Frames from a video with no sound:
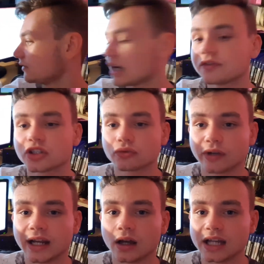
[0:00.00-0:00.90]
I've just
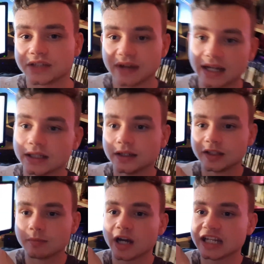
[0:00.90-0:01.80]
realised that the
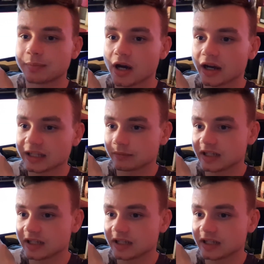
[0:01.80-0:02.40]
mic behind